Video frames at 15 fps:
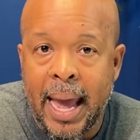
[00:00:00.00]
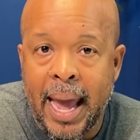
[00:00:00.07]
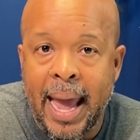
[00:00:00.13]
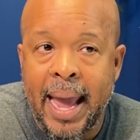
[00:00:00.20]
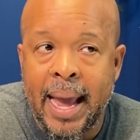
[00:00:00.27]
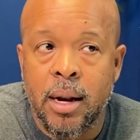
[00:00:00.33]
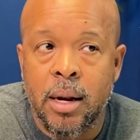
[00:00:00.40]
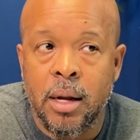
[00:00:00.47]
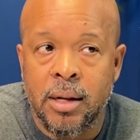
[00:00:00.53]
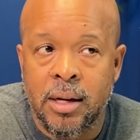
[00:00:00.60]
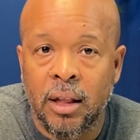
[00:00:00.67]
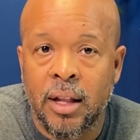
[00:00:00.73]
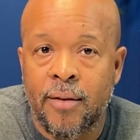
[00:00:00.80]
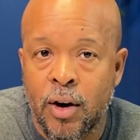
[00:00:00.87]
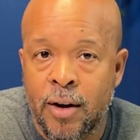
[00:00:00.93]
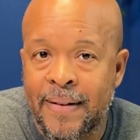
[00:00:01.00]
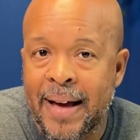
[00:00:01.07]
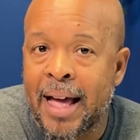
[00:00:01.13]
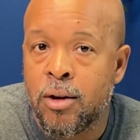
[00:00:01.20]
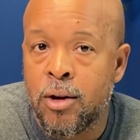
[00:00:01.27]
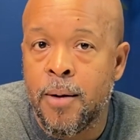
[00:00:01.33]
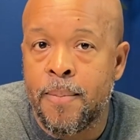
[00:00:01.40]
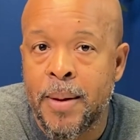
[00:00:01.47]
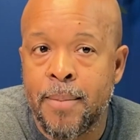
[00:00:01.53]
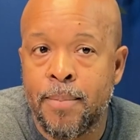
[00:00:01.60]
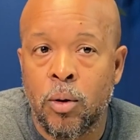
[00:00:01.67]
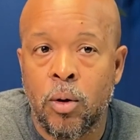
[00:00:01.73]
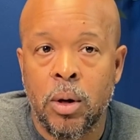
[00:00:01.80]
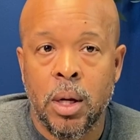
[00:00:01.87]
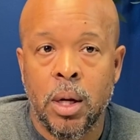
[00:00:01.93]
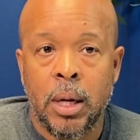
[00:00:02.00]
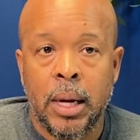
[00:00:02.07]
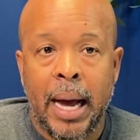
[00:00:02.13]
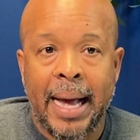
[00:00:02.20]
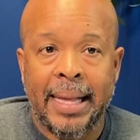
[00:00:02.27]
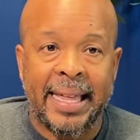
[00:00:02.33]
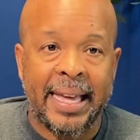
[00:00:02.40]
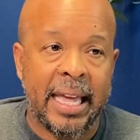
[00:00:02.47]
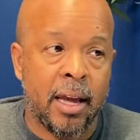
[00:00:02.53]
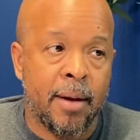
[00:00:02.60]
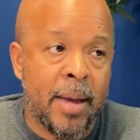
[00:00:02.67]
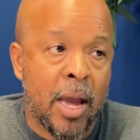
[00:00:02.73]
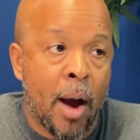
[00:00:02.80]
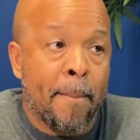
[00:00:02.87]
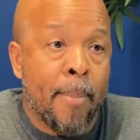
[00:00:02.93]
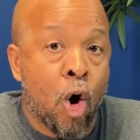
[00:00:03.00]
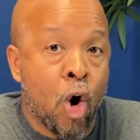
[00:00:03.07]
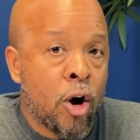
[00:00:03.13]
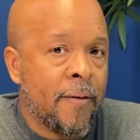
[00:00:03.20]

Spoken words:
and delivering value to people. I think it can be a part